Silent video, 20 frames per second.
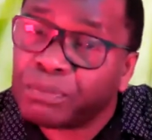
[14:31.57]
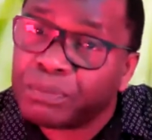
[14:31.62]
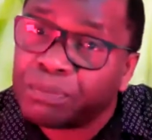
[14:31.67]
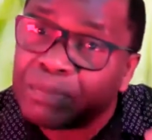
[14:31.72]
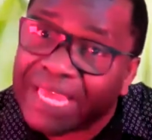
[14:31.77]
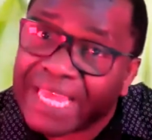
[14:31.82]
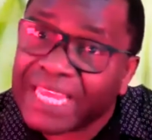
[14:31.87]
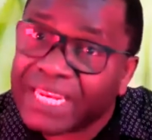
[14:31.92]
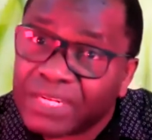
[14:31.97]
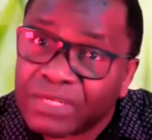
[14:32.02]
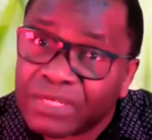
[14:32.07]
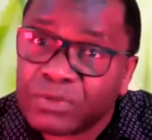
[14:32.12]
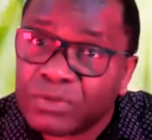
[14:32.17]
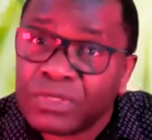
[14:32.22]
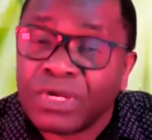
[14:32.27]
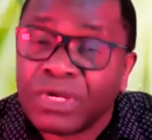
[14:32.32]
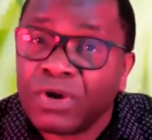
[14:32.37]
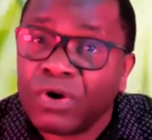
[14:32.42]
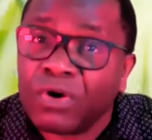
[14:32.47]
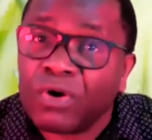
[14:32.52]
men
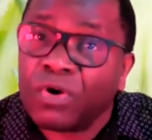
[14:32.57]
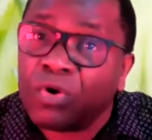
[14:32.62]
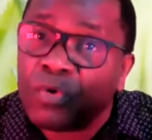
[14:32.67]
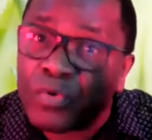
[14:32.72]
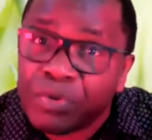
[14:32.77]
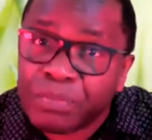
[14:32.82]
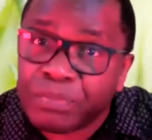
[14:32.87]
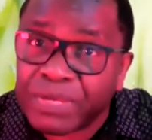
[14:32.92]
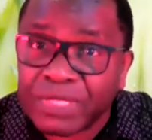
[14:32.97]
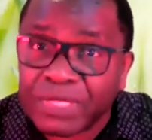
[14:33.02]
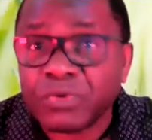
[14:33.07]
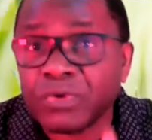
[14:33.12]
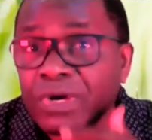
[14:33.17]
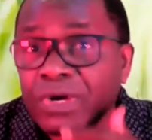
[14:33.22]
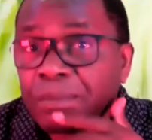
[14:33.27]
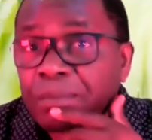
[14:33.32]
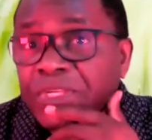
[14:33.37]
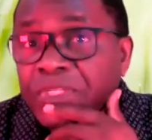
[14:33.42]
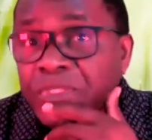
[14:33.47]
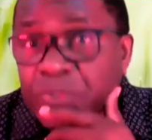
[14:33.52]
or women who
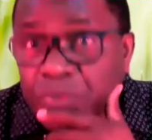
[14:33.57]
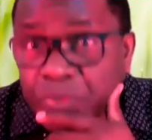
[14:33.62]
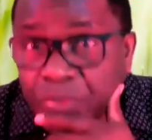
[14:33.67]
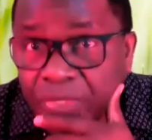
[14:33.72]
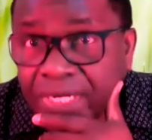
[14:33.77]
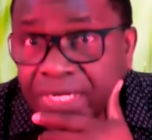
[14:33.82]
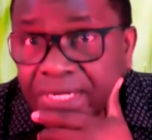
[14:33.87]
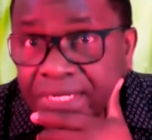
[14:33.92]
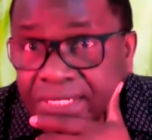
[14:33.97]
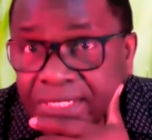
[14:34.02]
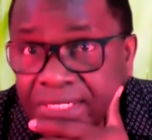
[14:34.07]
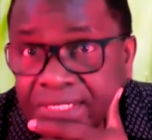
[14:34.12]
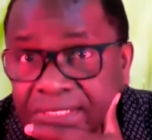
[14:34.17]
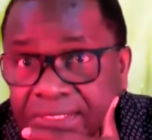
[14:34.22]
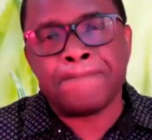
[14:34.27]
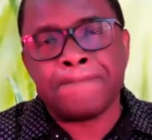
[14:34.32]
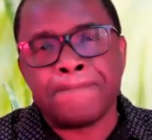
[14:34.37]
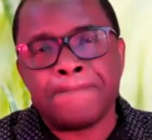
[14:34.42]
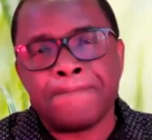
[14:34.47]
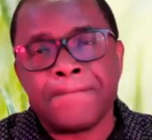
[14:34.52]
are mature.
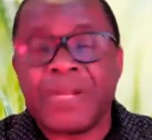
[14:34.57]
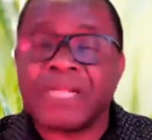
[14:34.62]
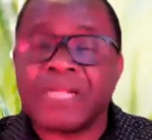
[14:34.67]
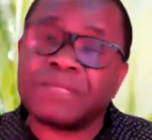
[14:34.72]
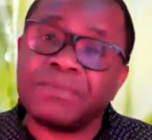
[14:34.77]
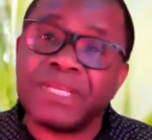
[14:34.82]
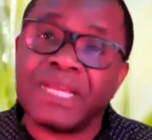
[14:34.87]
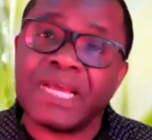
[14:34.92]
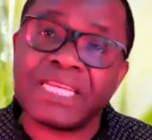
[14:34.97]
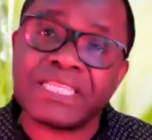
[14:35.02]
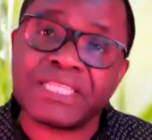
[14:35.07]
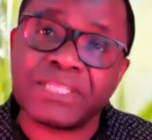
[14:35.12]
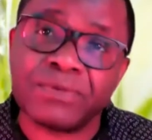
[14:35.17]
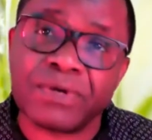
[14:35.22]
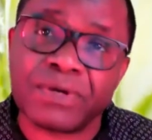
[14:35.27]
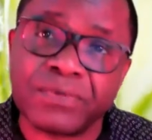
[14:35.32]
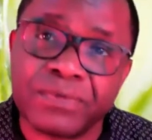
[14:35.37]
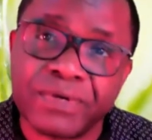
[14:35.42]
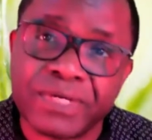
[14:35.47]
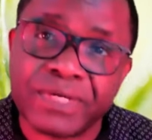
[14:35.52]
Let me ask you
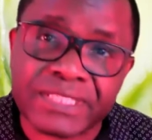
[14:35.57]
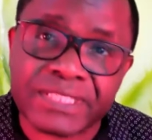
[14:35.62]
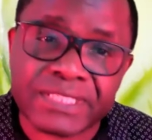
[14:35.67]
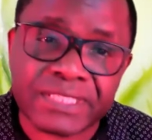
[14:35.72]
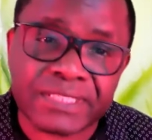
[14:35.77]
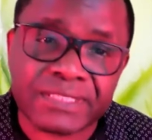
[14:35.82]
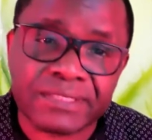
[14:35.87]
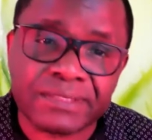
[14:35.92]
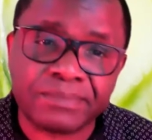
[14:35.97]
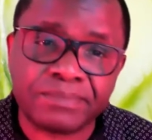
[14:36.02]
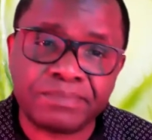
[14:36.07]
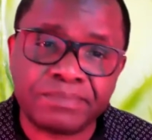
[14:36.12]
a question.